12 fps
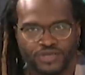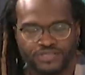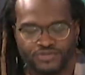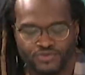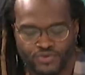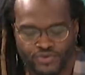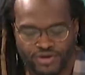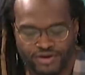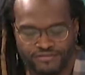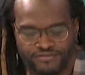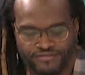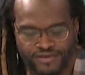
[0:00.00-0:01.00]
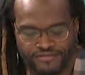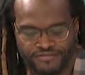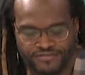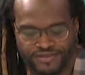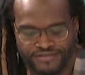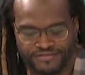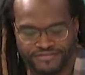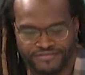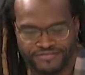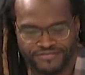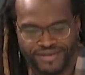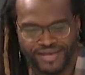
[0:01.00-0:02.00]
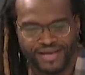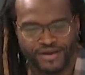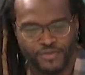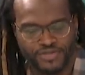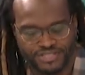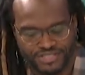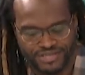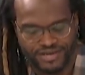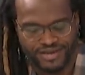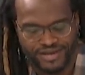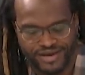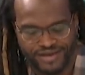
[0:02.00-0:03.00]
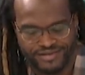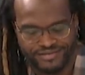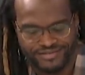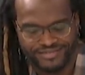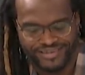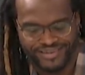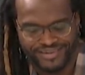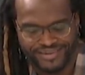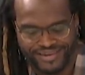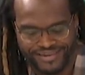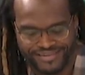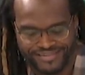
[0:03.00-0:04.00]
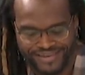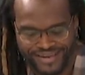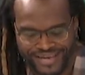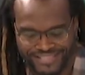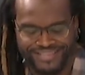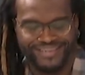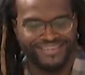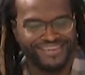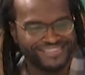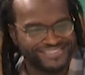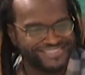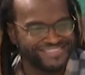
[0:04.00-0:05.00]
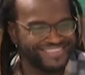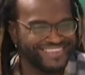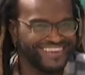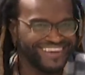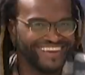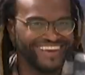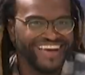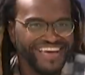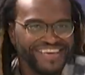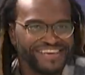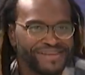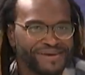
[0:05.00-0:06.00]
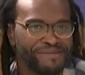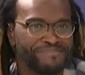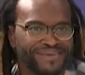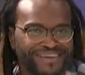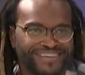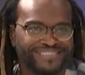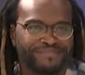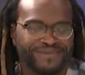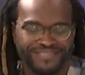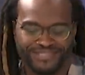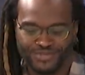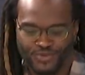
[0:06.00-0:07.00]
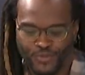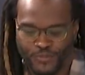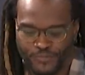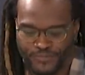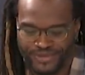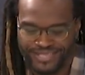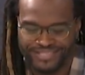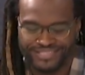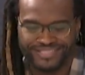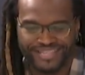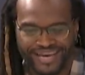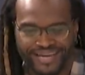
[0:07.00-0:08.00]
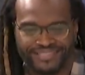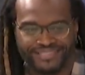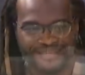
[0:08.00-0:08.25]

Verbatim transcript: a story of acquisition and ascendance. You know what I mean? Because I mean, Snoop, he started